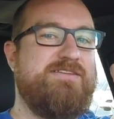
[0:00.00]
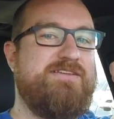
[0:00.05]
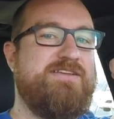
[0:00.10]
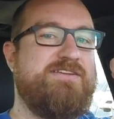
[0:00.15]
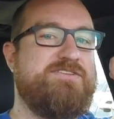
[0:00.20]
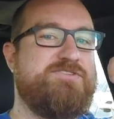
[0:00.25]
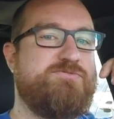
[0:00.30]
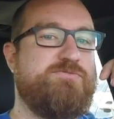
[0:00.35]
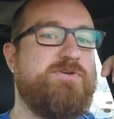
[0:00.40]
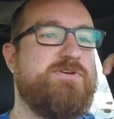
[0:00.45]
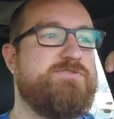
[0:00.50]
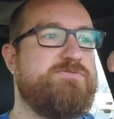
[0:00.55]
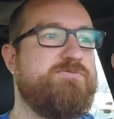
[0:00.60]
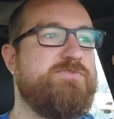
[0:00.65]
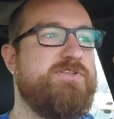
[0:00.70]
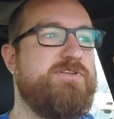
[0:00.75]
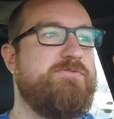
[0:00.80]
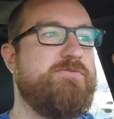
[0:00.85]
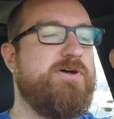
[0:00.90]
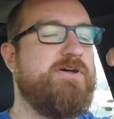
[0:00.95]
It just works
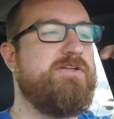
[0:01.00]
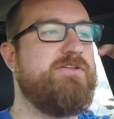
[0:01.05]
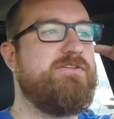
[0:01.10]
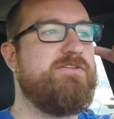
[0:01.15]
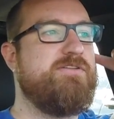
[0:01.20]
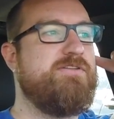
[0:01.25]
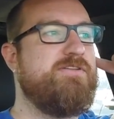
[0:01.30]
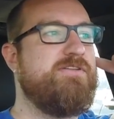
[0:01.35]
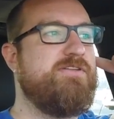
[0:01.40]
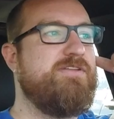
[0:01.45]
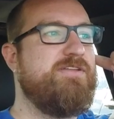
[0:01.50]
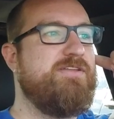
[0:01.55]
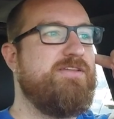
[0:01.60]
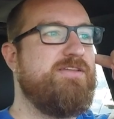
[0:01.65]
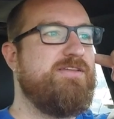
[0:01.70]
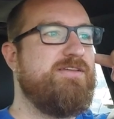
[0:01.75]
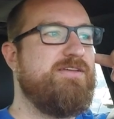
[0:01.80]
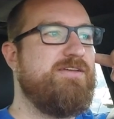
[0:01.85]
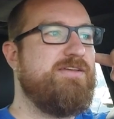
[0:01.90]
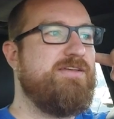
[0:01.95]
really well.
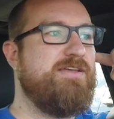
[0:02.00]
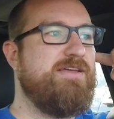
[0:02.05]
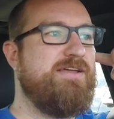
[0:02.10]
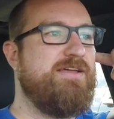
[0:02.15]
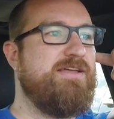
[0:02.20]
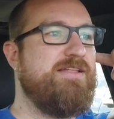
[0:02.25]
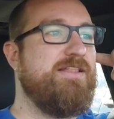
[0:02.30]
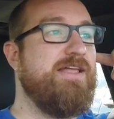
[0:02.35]
I